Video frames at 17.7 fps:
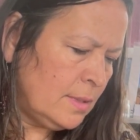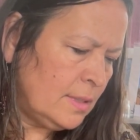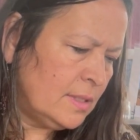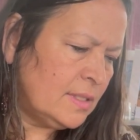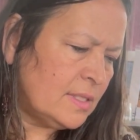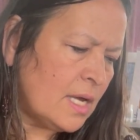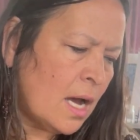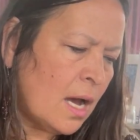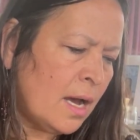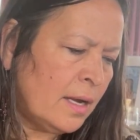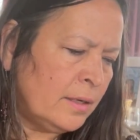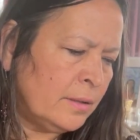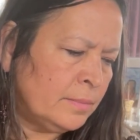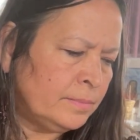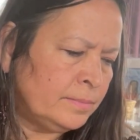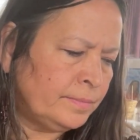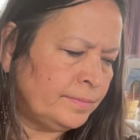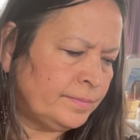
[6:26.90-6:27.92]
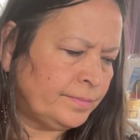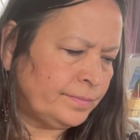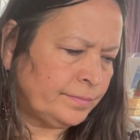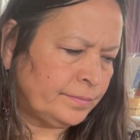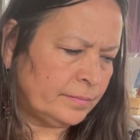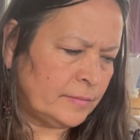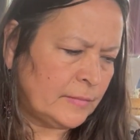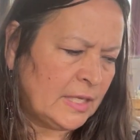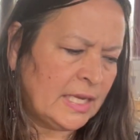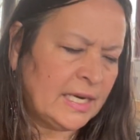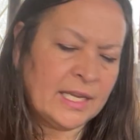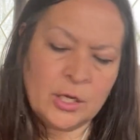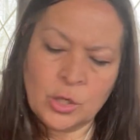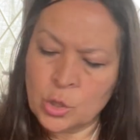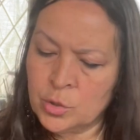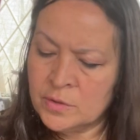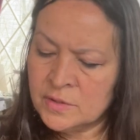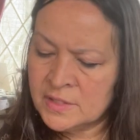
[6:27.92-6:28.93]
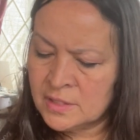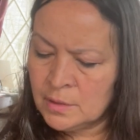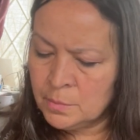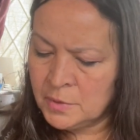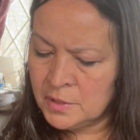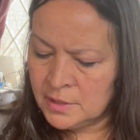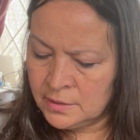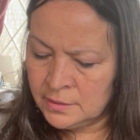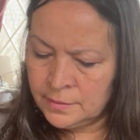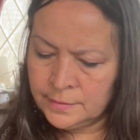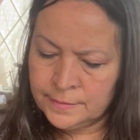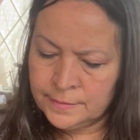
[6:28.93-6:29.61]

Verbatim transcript: It's autumn. Letting go of something.